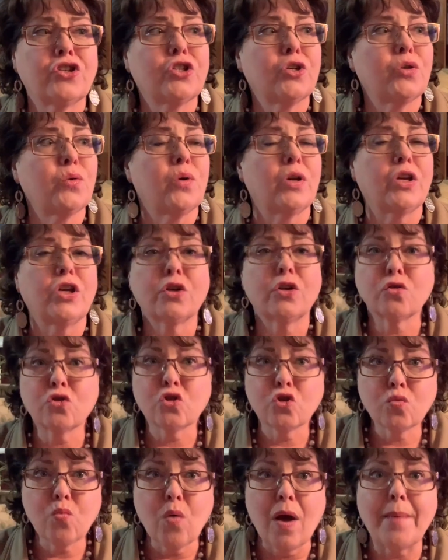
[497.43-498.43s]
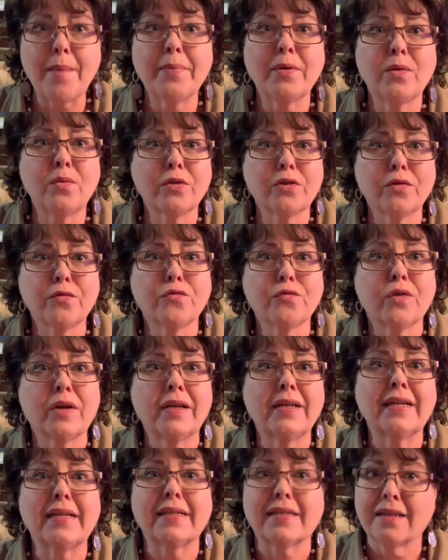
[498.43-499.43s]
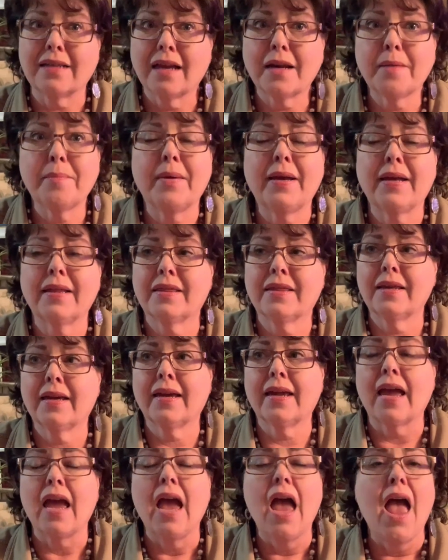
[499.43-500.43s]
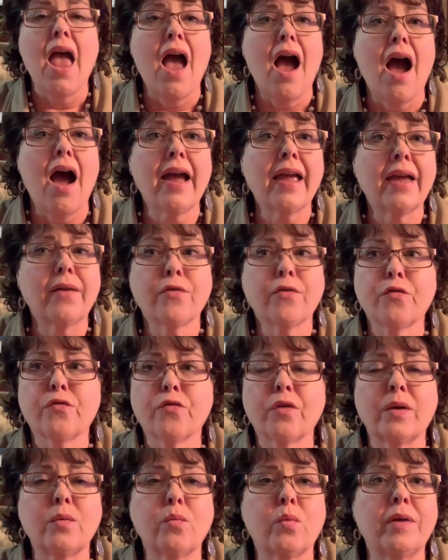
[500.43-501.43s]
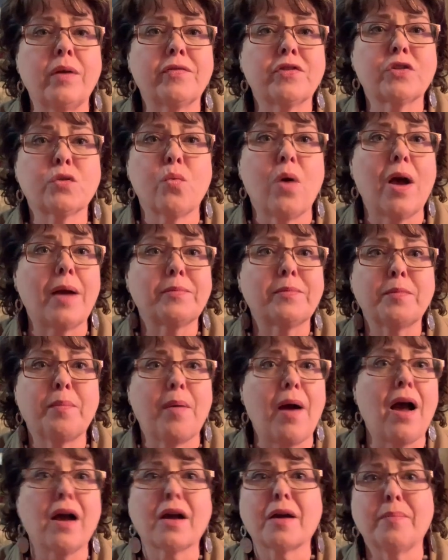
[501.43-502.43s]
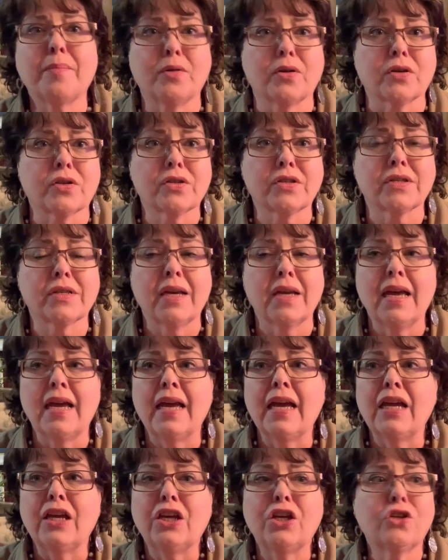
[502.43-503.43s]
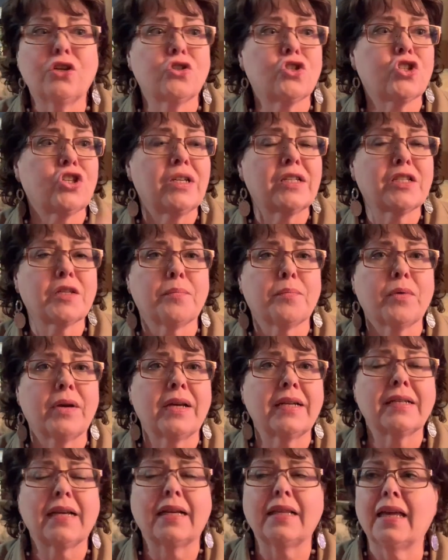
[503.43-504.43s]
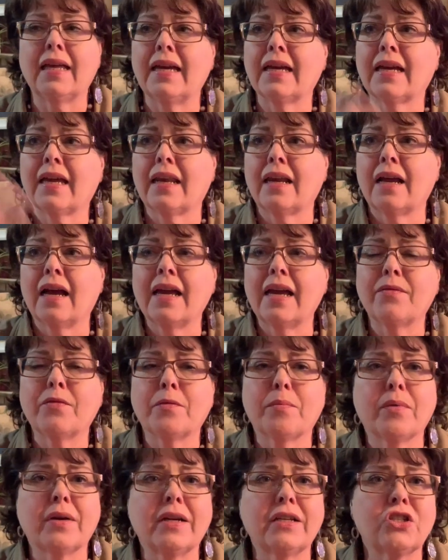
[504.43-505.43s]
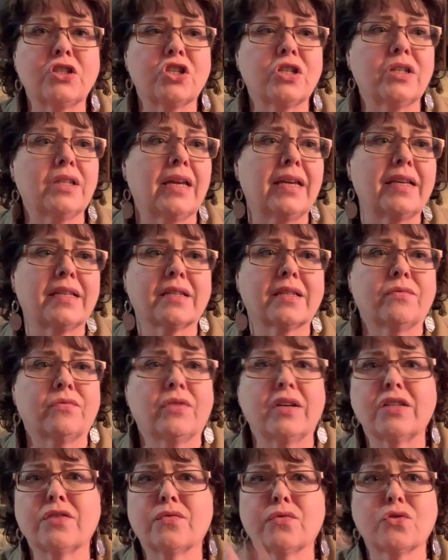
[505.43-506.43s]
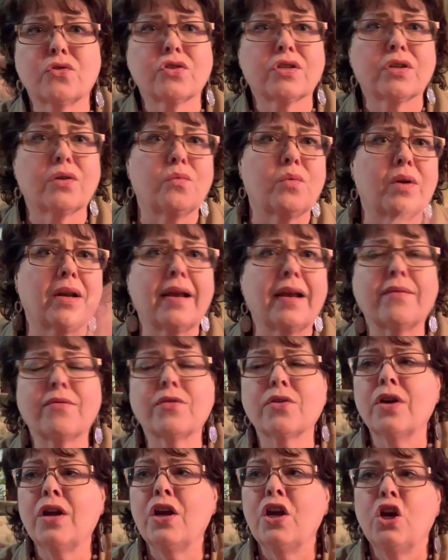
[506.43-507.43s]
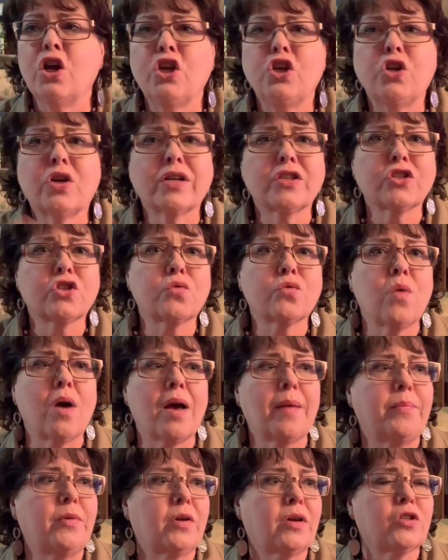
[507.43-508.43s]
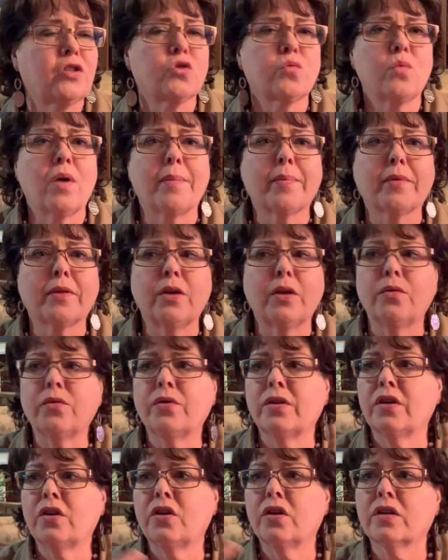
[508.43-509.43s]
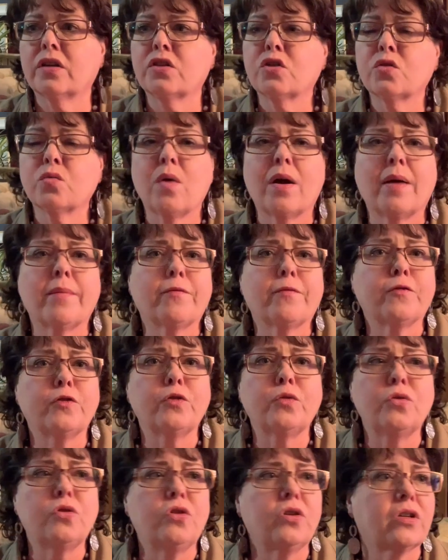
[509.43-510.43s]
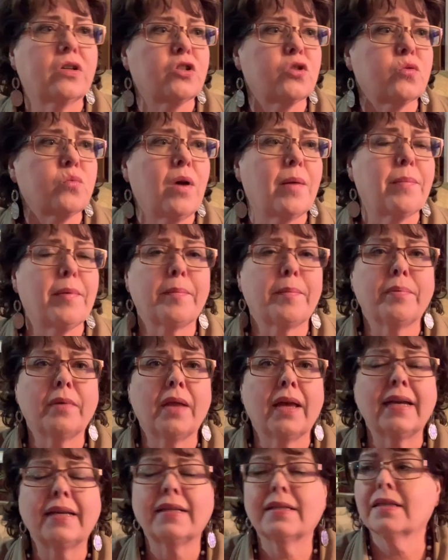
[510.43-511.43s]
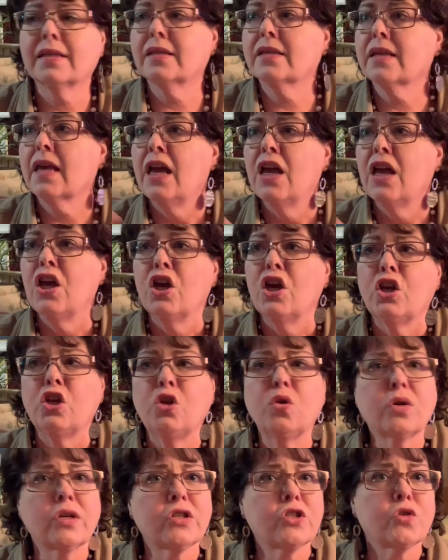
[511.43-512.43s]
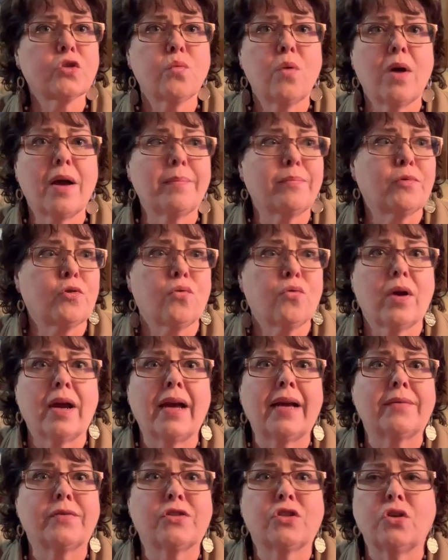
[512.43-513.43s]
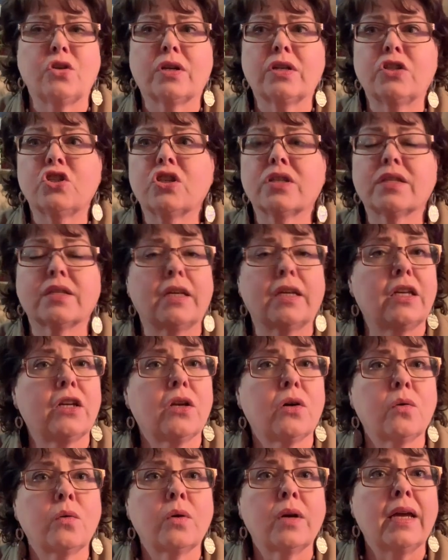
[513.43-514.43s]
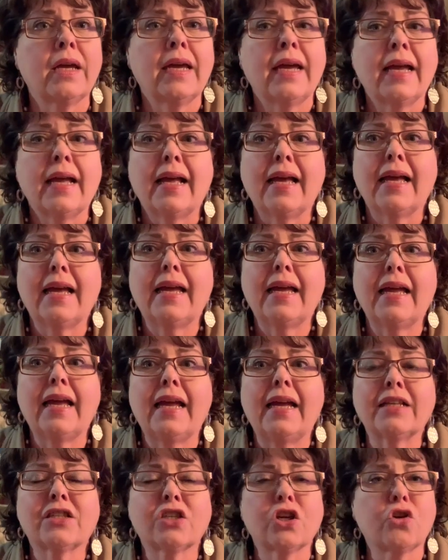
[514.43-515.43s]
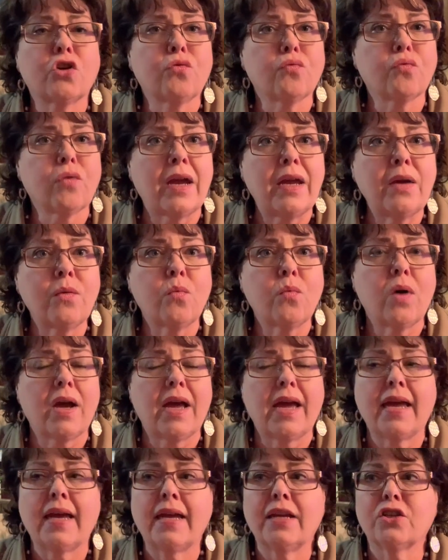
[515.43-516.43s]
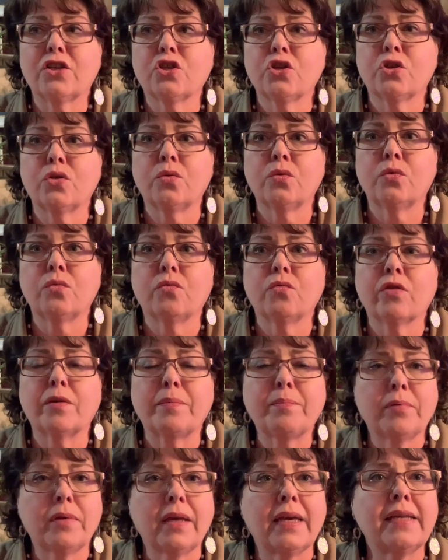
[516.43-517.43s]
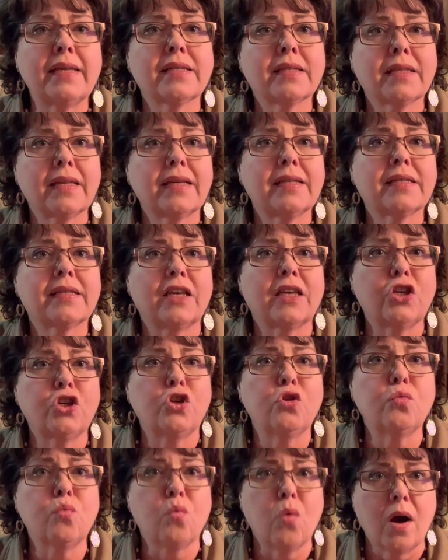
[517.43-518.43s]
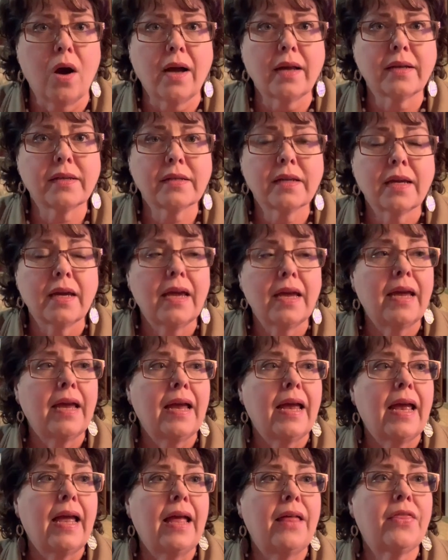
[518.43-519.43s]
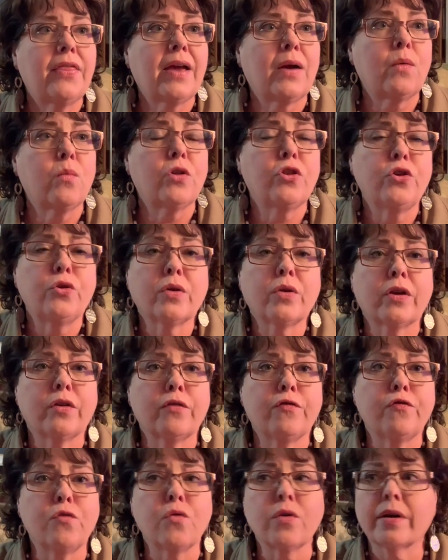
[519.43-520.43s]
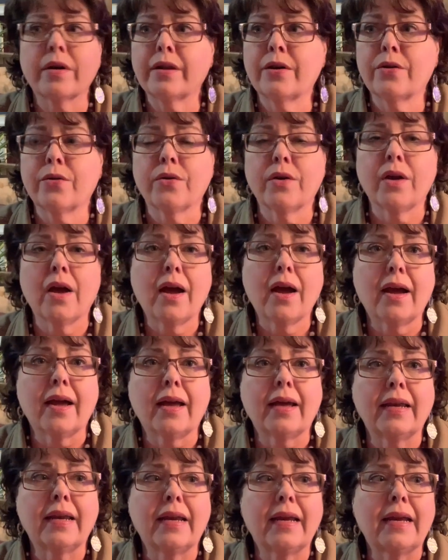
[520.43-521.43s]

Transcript: you, you know, swapping with a friend is not a bad thing. I have a friend, we've swapped pocketbooks you know, she has a brand I like and I have a brand she likes and vice versa, whatever. You can swap. You can swap clothing. You can swap food. You can swap appliances. You can swap crafts. You can just, you know, it's a great way to replace things that you want that whether you can afford it or not,